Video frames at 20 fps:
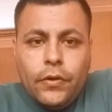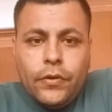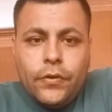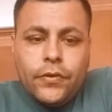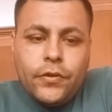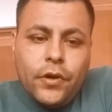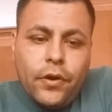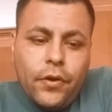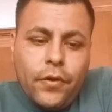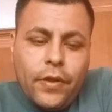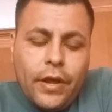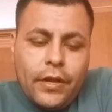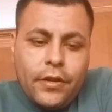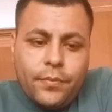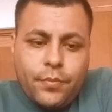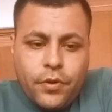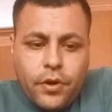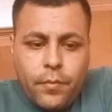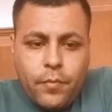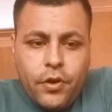so
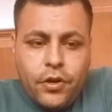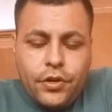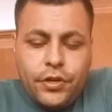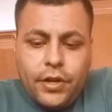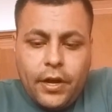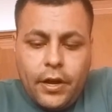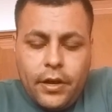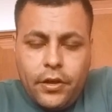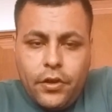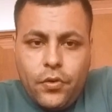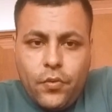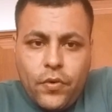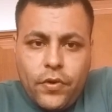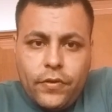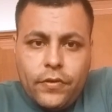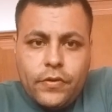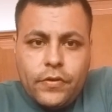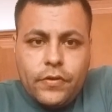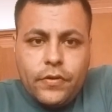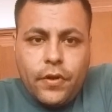that's pretty much how you
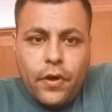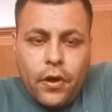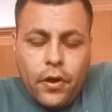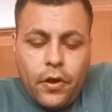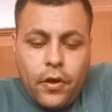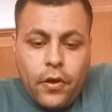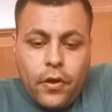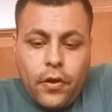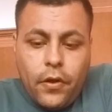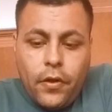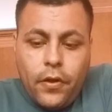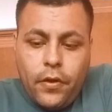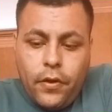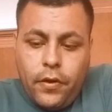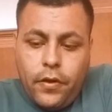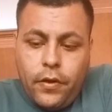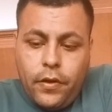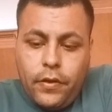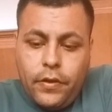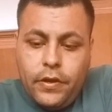install
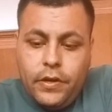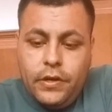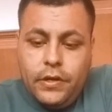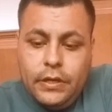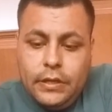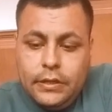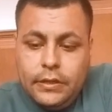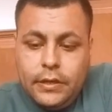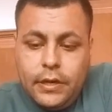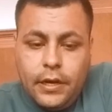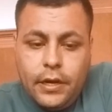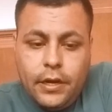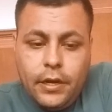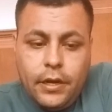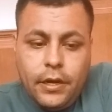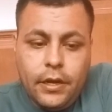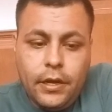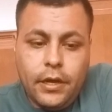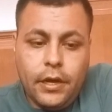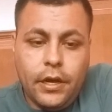these
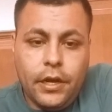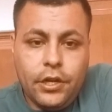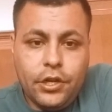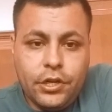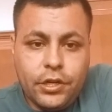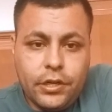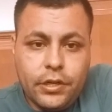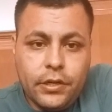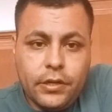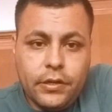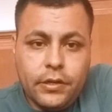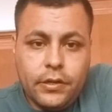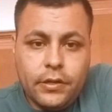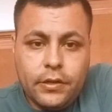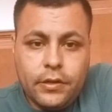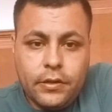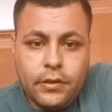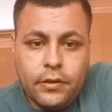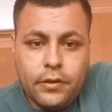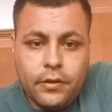
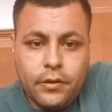hinges